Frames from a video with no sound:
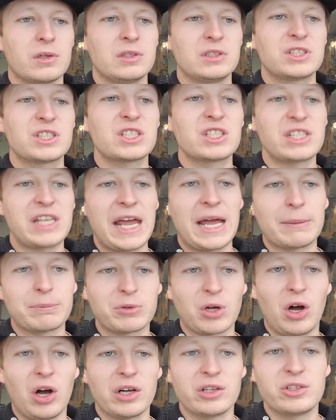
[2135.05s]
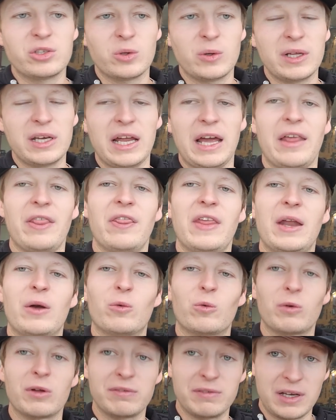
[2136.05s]
stamped onto it and then
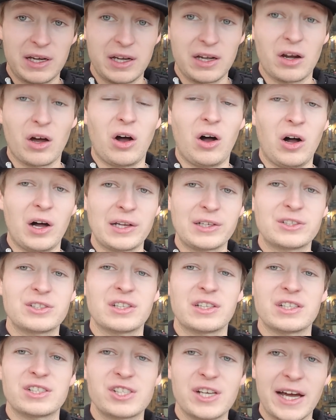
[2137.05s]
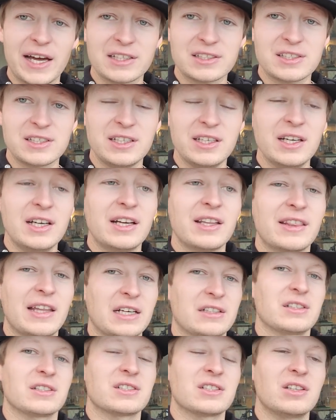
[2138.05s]
riveted onto the chassis,
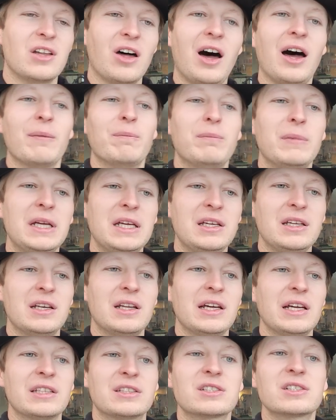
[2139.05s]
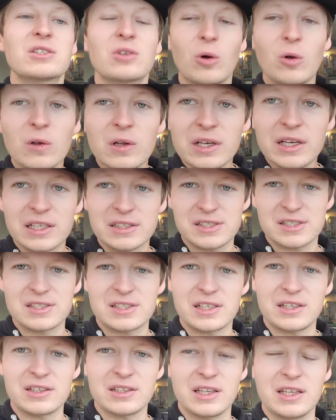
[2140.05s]
that does not mean it's stolen
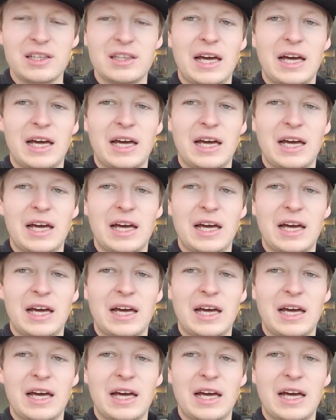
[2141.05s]
necessarily.